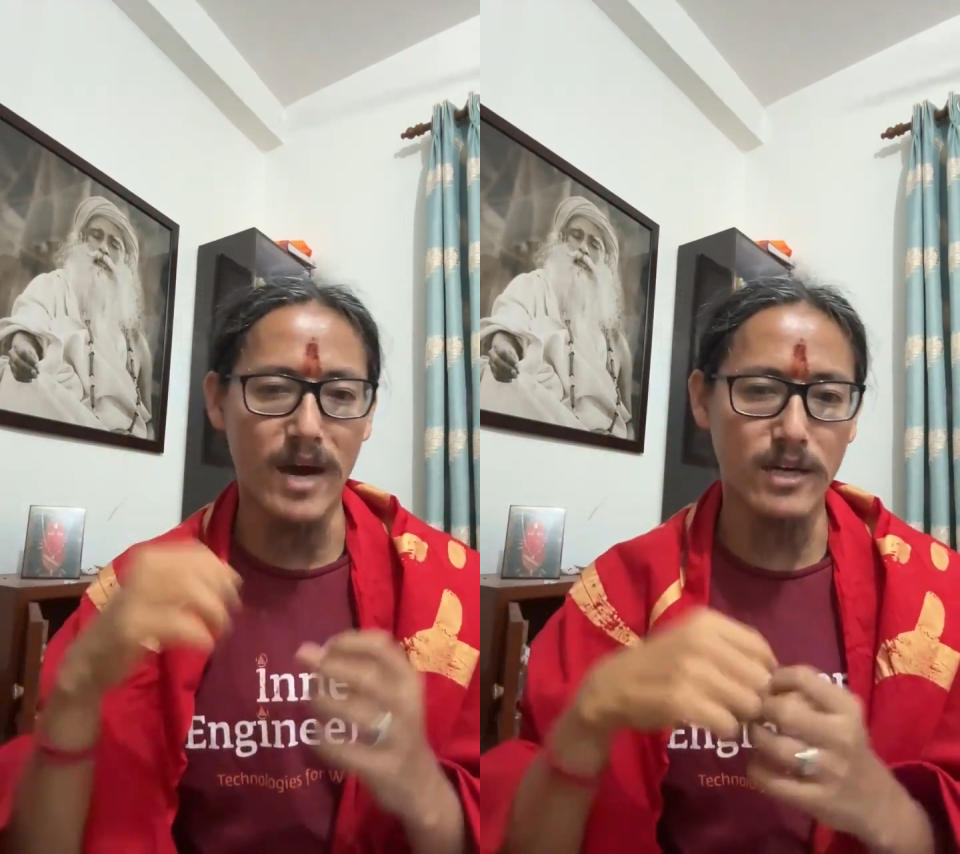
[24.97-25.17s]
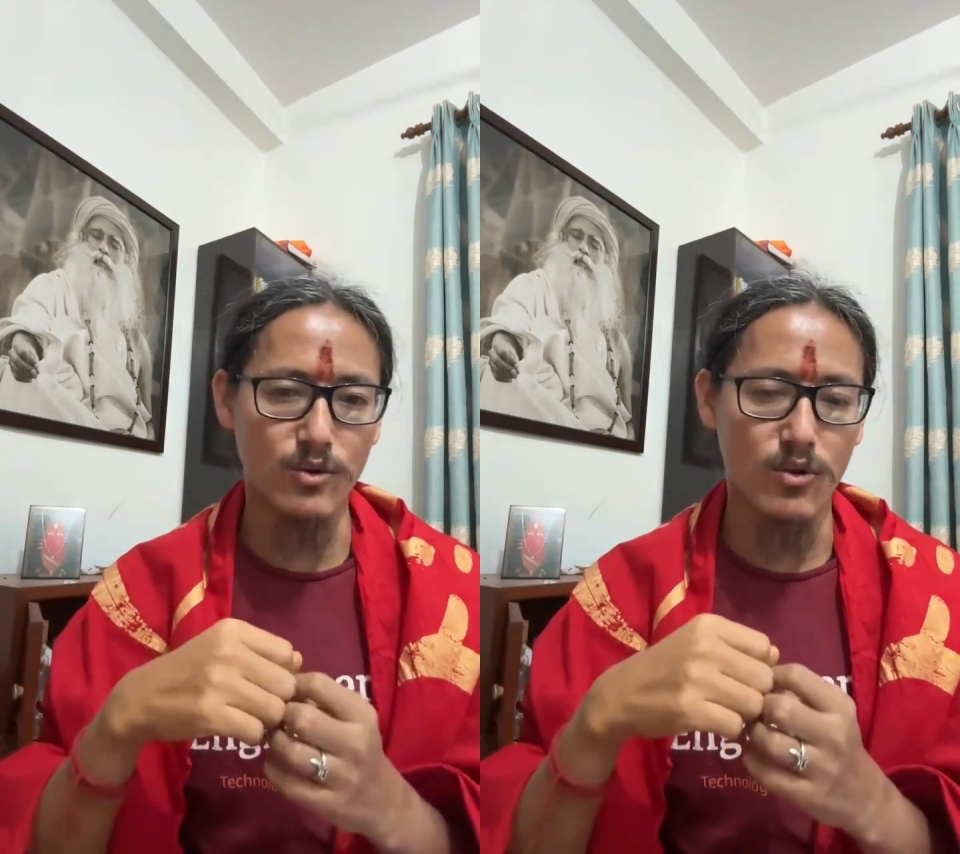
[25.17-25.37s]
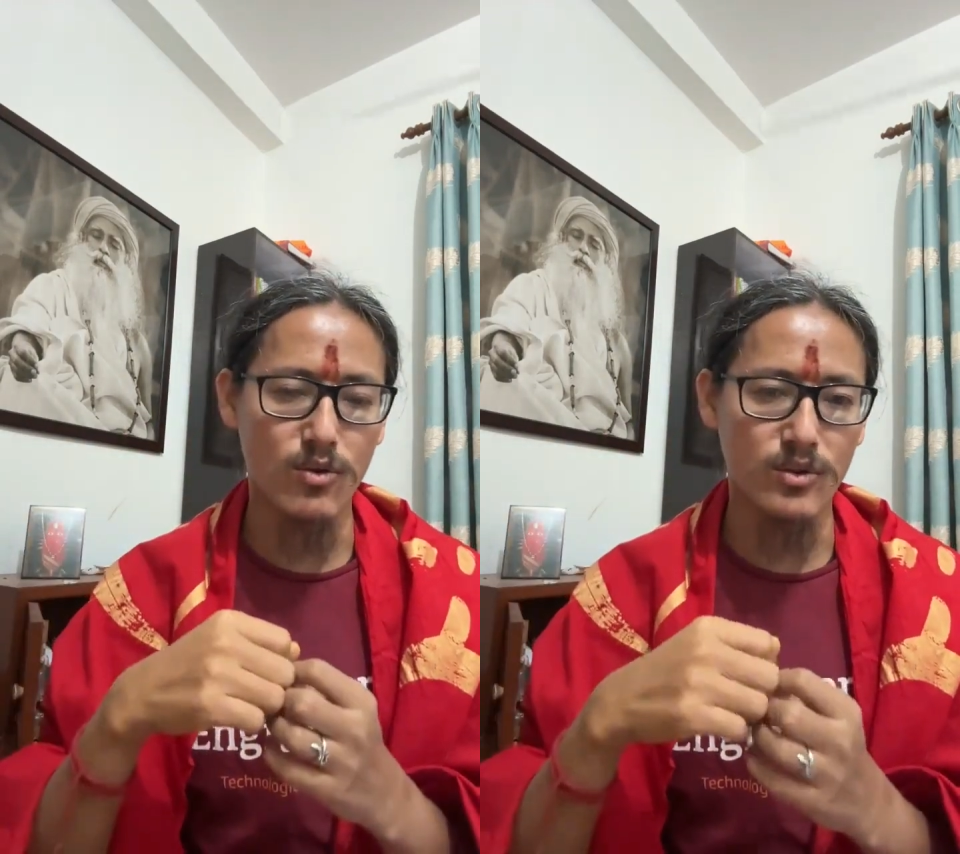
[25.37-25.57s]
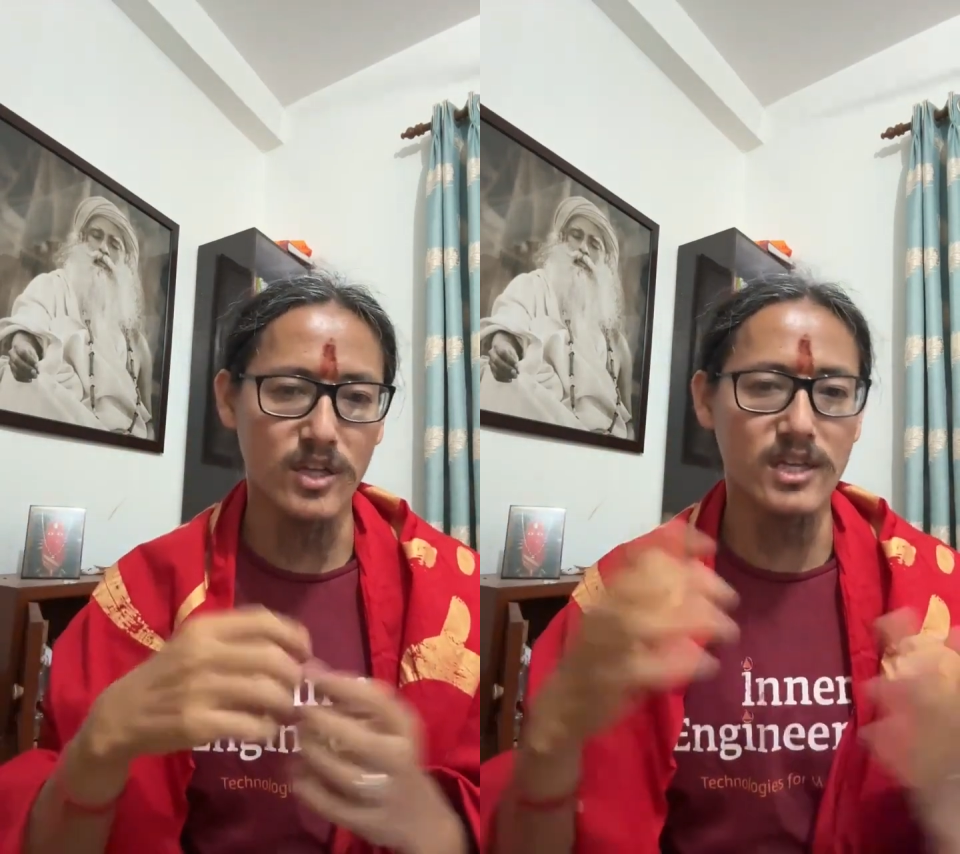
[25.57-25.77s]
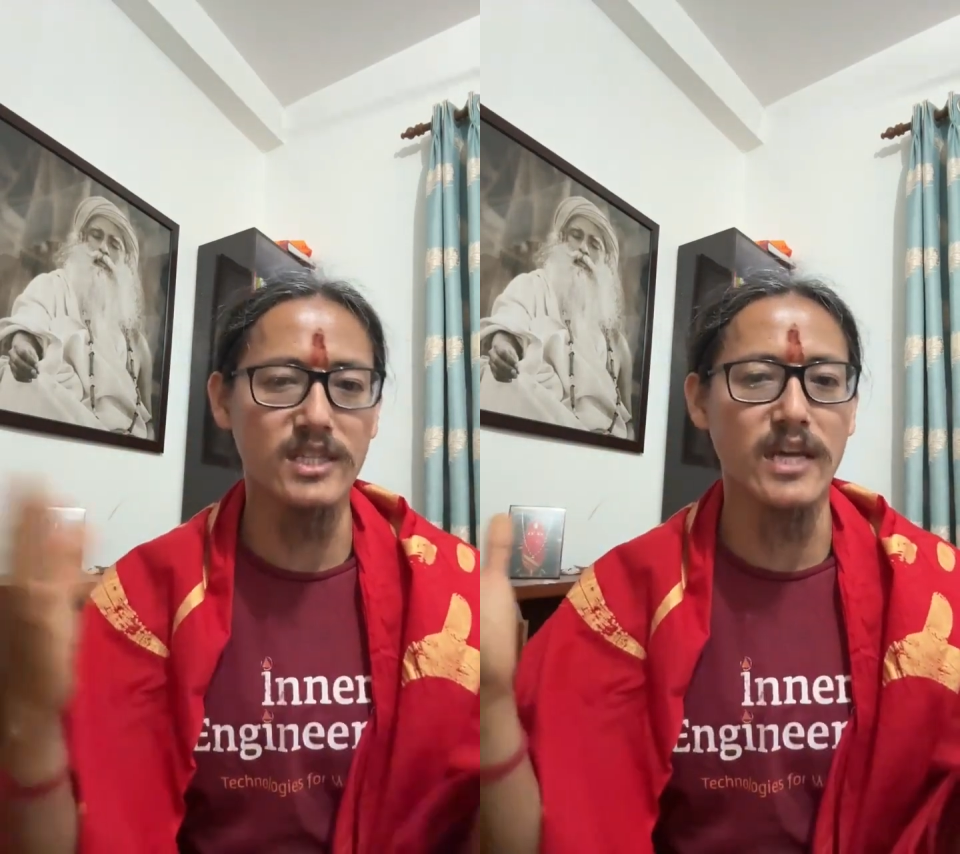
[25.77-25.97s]
micro,
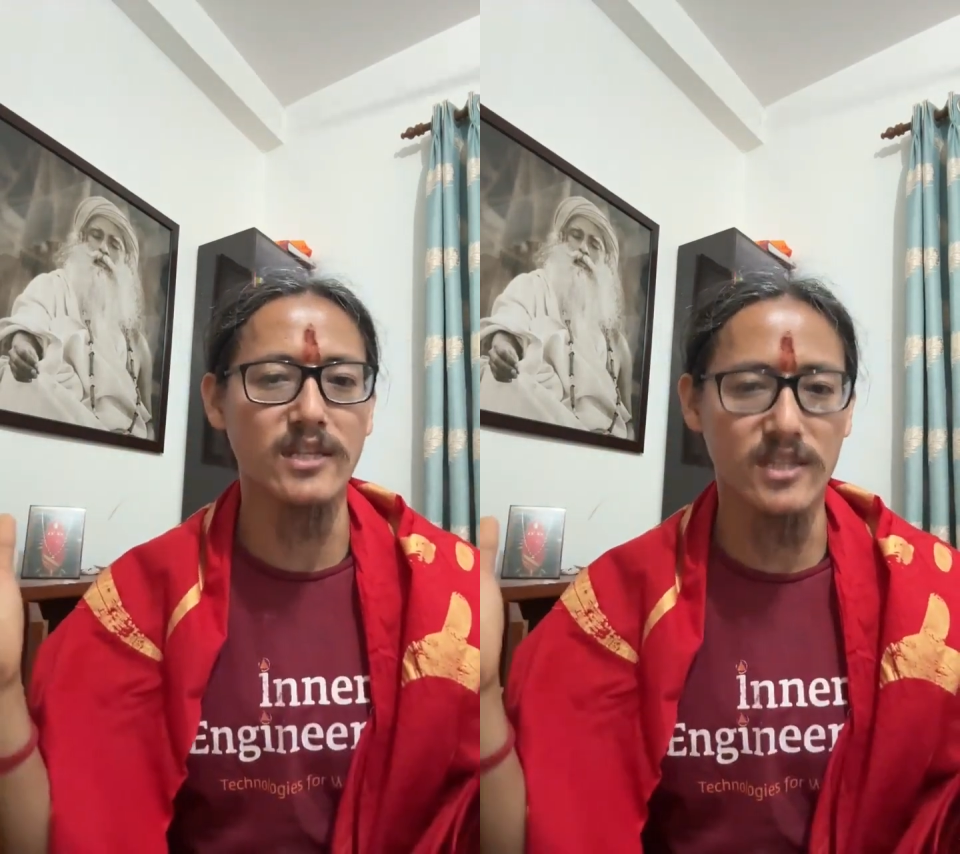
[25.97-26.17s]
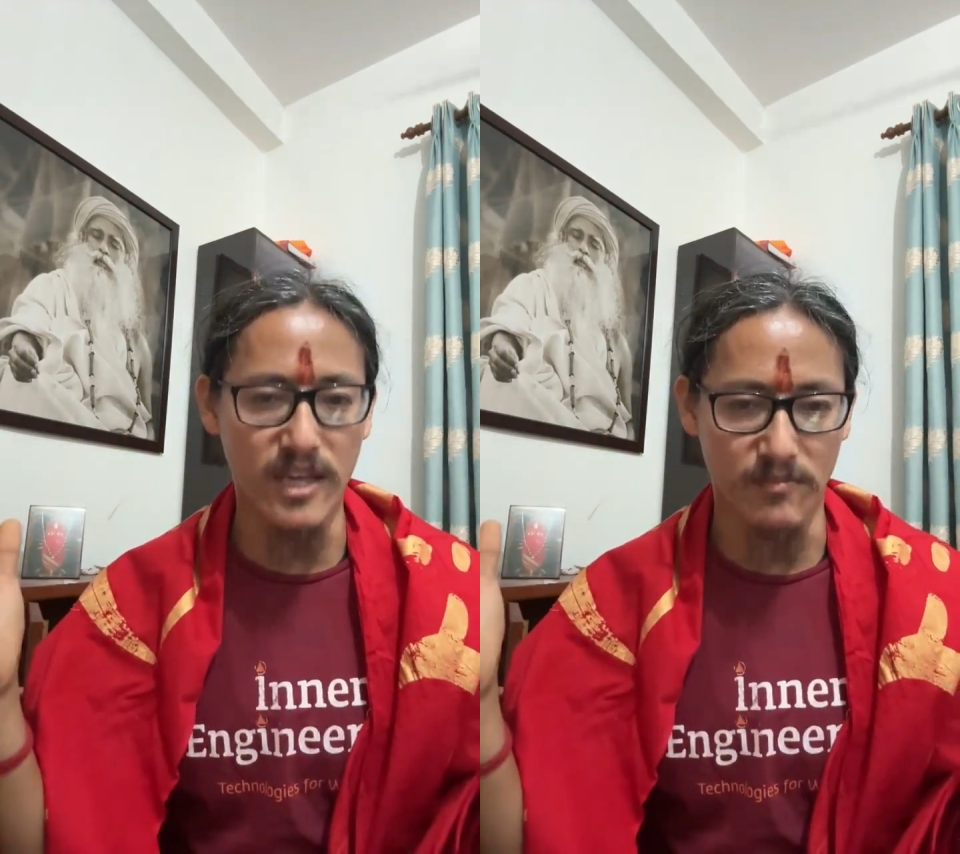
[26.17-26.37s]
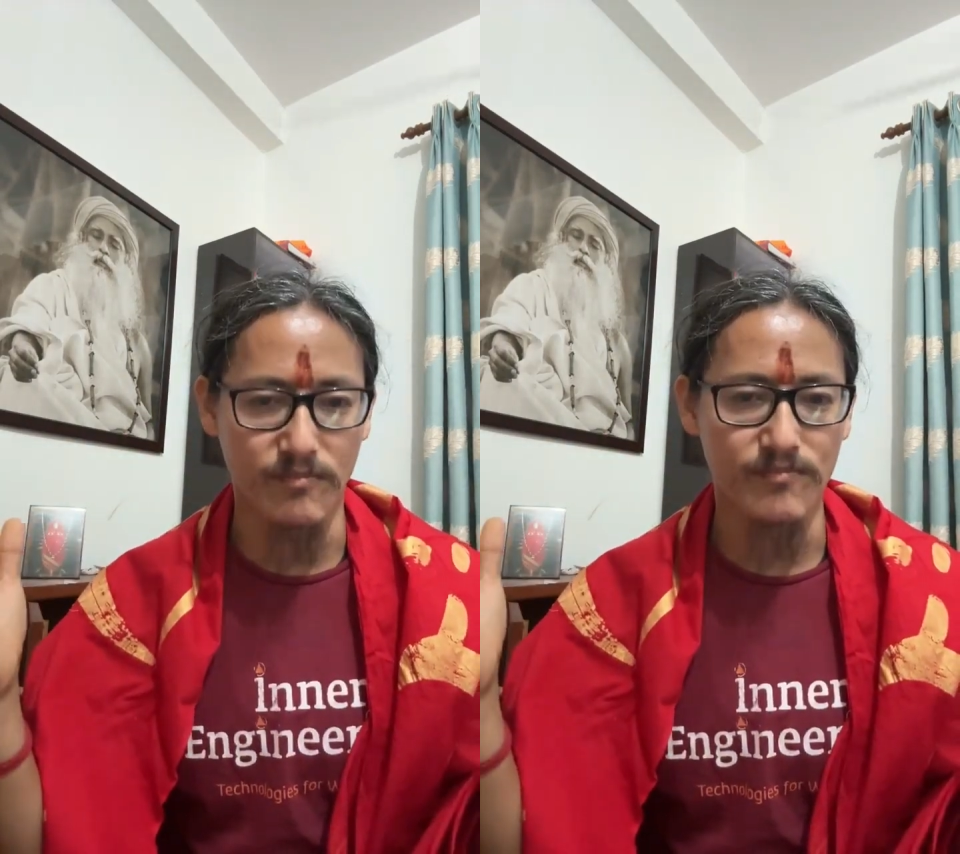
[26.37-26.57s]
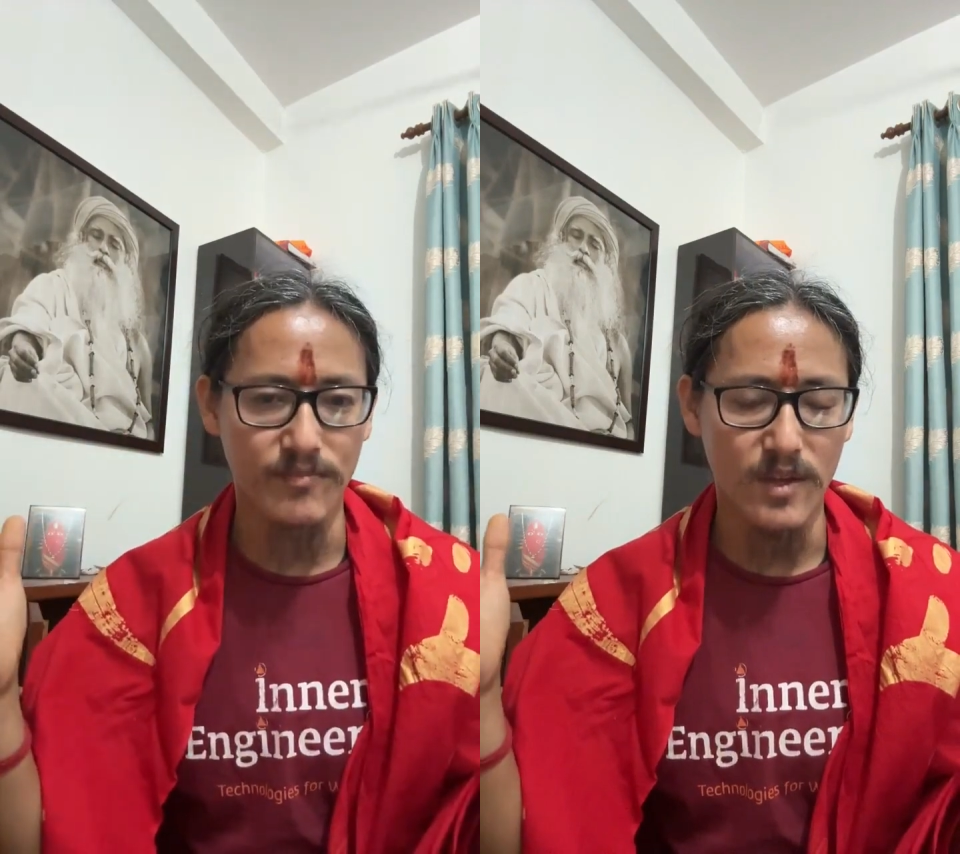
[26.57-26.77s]
the design is same.